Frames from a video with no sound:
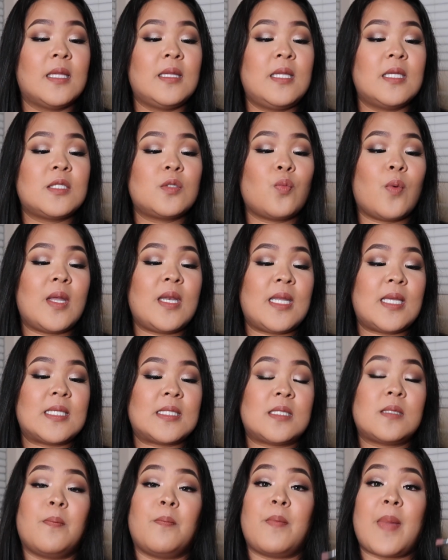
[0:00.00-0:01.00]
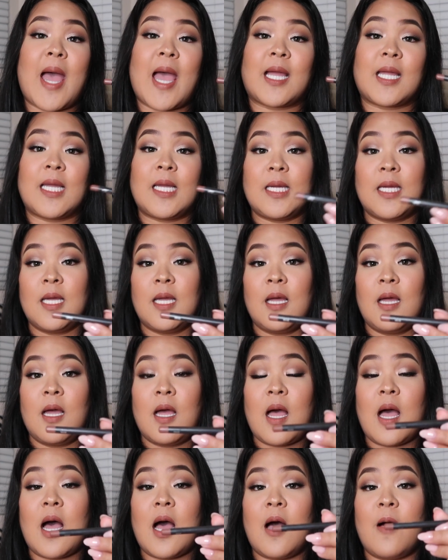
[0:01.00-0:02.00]
This one is MAC
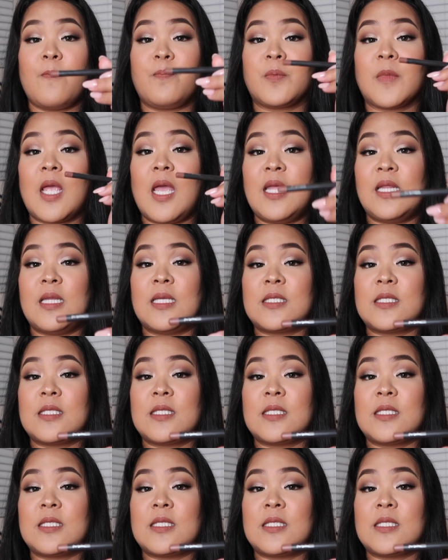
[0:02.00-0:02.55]
in